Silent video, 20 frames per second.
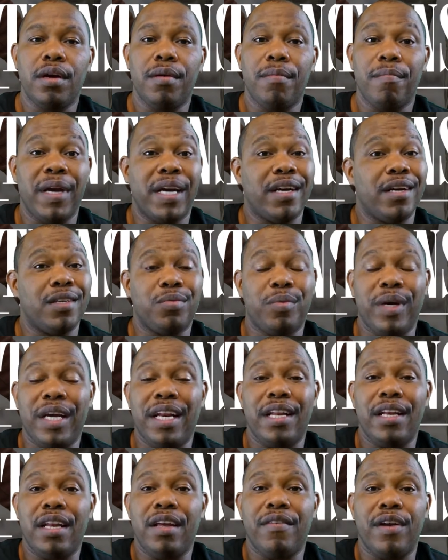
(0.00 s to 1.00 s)
because we
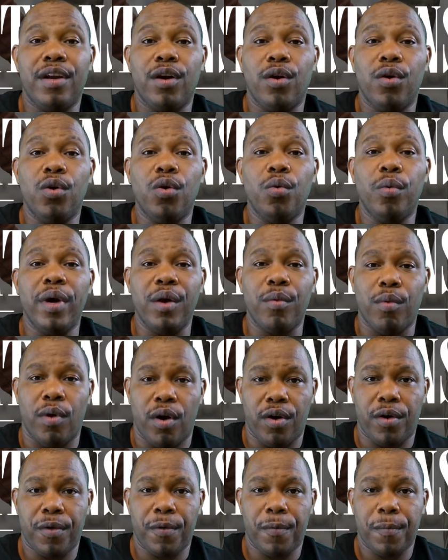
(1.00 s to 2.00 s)
didn't even know who we
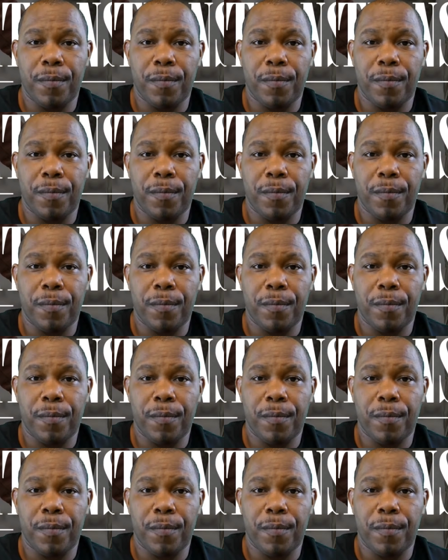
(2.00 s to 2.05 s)
were.